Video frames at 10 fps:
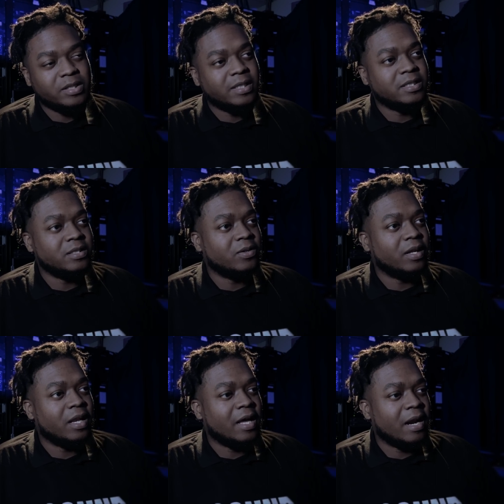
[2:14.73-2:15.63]
I just know
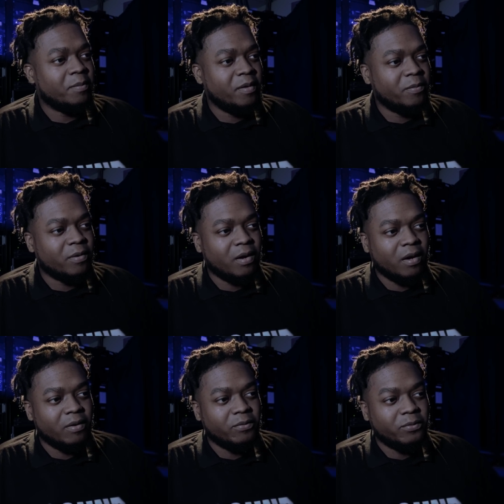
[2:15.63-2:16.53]
that a lot of people
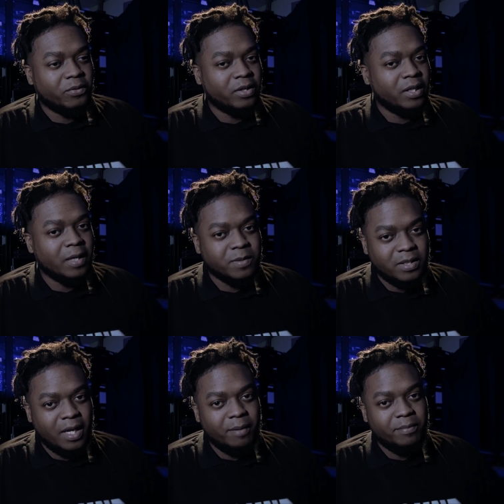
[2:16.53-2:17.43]
are really
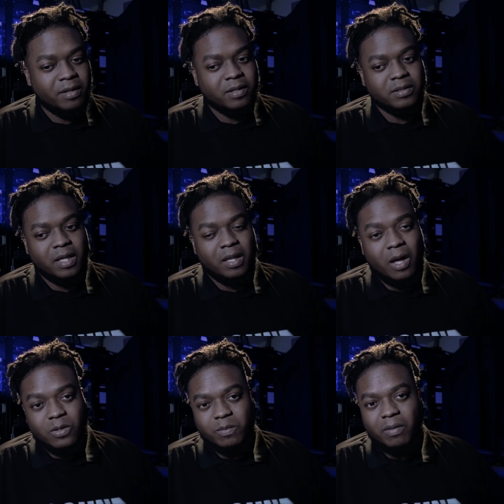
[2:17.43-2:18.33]
upset because they
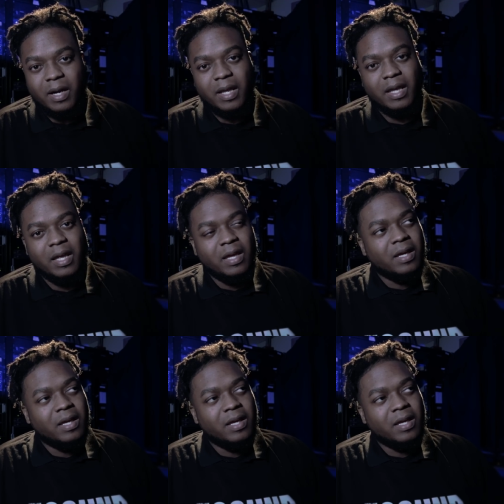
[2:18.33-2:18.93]
lost money.